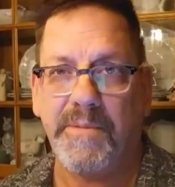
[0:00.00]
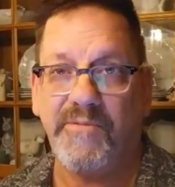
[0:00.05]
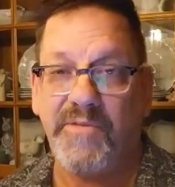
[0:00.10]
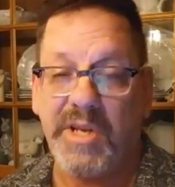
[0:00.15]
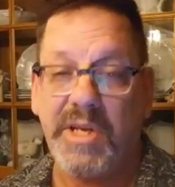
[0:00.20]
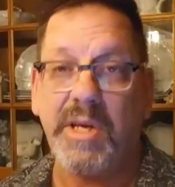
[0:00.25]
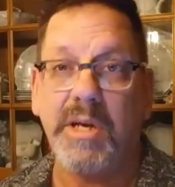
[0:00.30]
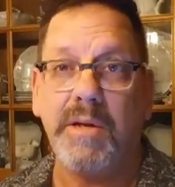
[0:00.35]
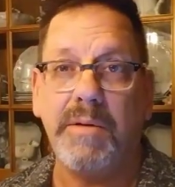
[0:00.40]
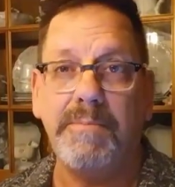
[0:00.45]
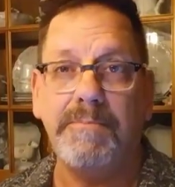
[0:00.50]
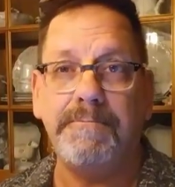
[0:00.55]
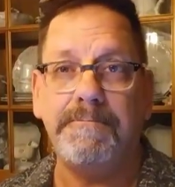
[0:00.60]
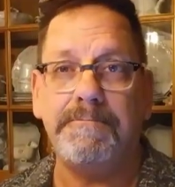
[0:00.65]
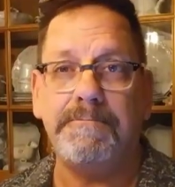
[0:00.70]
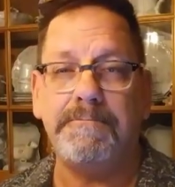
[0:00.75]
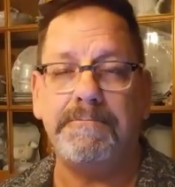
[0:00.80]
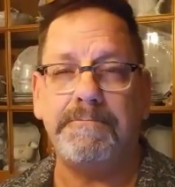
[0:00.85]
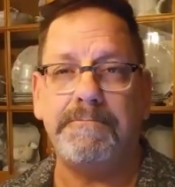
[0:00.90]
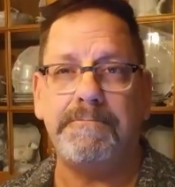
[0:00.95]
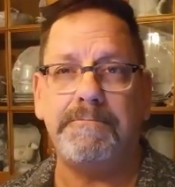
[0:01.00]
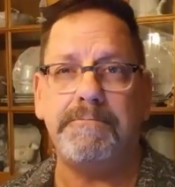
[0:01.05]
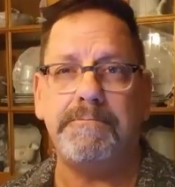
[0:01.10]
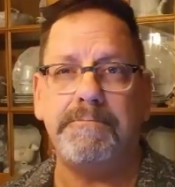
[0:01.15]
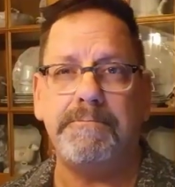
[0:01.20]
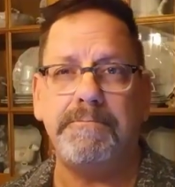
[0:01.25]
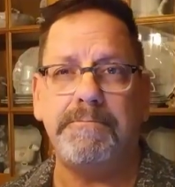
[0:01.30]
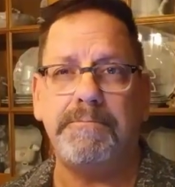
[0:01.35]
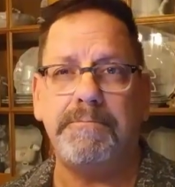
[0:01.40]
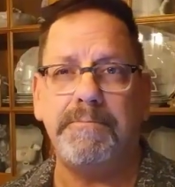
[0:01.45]
If you did,
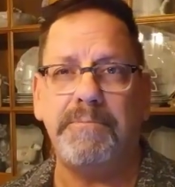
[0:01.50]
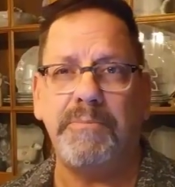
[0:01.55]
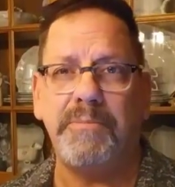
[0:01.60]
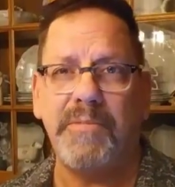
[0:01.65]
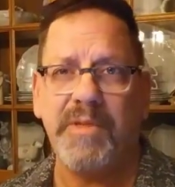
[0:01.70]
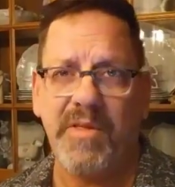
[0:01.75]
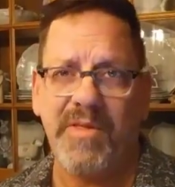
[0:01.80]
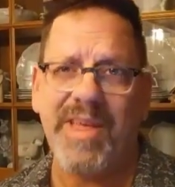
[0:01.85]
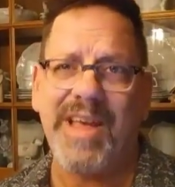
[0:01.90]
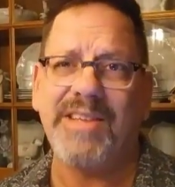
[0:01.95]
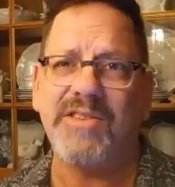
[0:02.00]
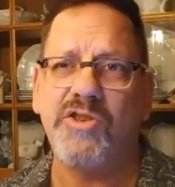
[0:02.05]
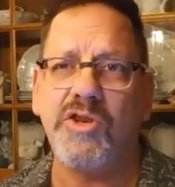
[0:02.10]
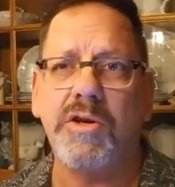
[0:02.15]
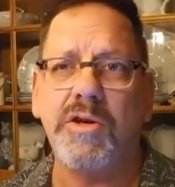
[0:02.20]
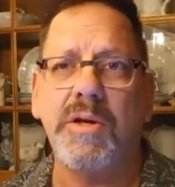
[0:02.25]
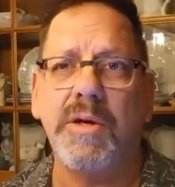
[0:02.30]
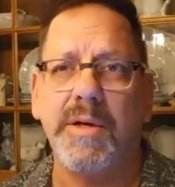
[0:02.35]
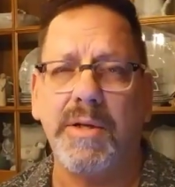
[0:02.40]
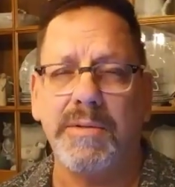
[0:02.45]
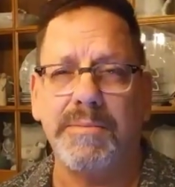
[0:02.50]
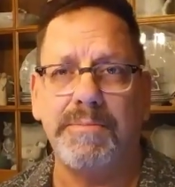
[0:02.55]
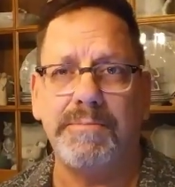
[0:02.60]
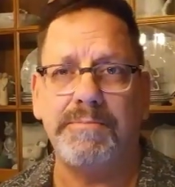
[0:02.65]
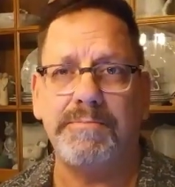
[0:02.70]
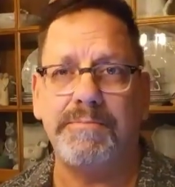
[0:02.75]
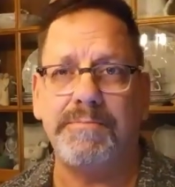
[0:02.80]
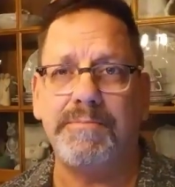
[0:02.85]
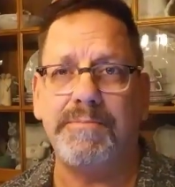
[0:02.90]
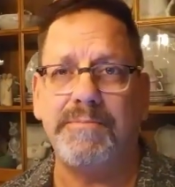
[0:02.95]
then that's your call.
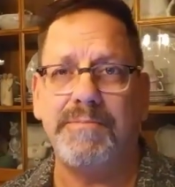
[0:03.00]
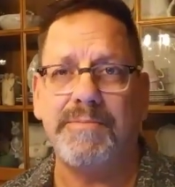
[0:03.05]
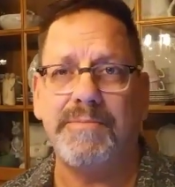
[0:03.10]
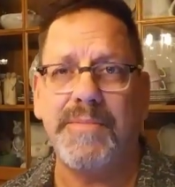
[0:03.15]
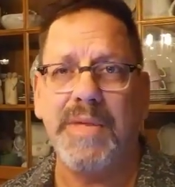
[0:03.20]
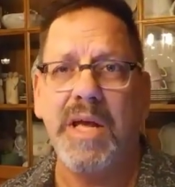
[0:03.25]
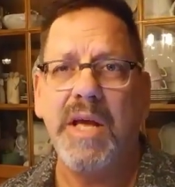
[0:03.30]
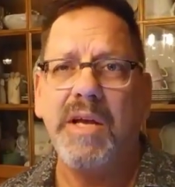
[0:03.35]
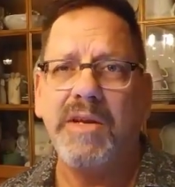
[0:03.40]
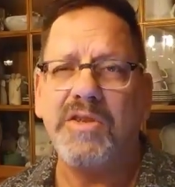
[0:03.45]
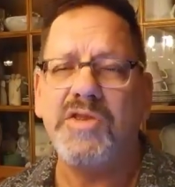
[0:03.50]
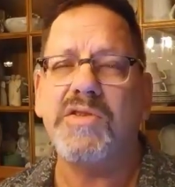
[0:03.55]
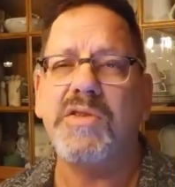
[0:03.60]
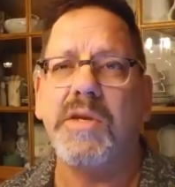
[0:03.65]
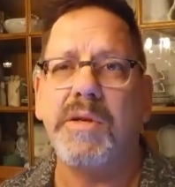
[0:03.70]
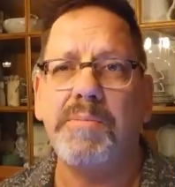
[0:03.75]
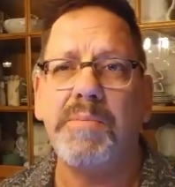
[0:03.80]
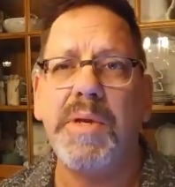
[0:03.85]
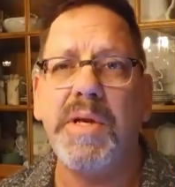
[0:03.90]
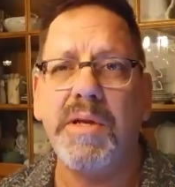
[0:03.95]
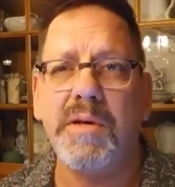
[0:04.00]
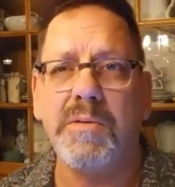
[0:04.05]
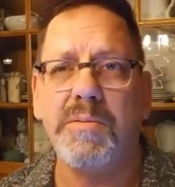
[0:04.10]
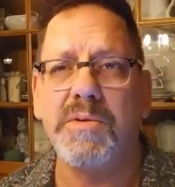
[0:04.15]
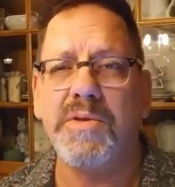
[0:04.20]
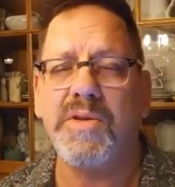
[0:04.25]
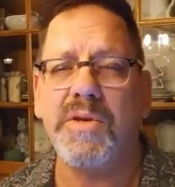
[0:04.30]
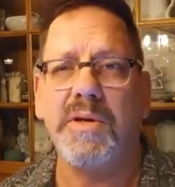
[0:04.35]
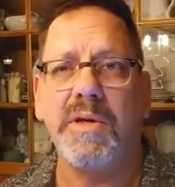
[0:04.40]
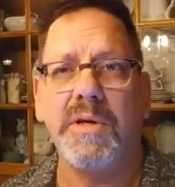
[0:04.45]
Just like Peter
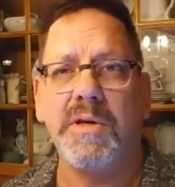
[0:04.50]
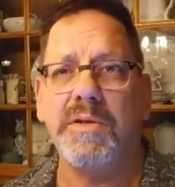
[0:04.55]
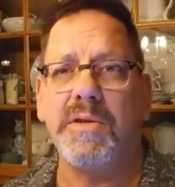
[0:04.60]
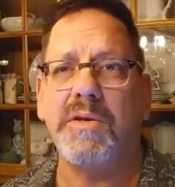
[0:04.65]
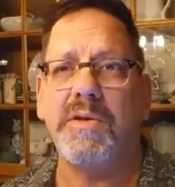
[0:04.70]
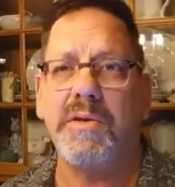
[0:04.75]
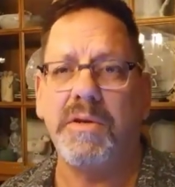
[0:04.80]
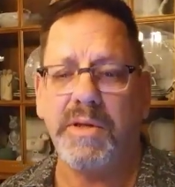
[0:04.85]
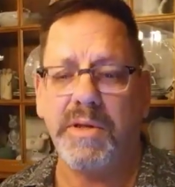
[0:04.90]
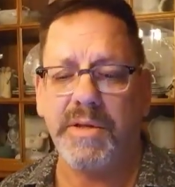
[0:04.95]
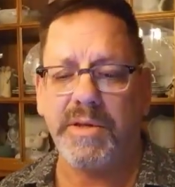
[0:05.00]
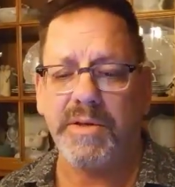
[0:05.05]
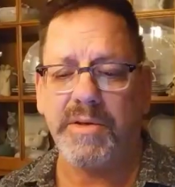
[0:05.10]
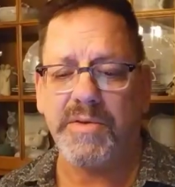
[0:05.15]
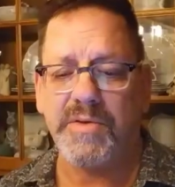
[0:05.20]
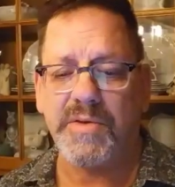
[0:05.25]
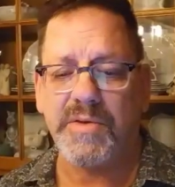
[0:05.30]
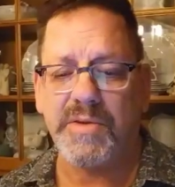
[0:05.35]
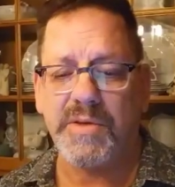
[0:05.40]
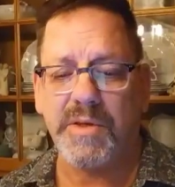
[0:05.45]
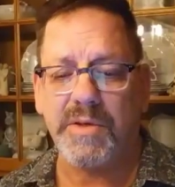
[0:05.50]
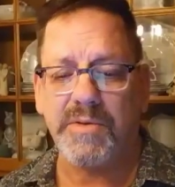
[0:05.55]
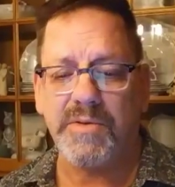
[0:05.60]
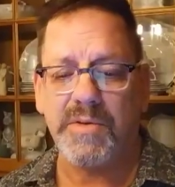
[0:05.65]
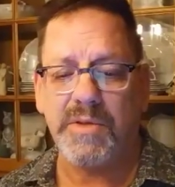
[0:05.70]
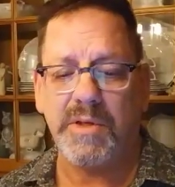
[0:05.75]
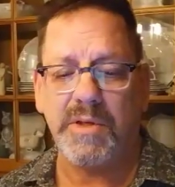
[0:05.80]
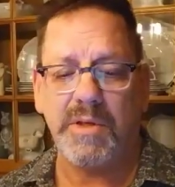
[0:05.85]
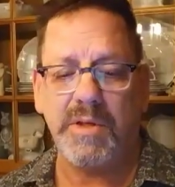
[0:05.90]
was called to Cornelius' house.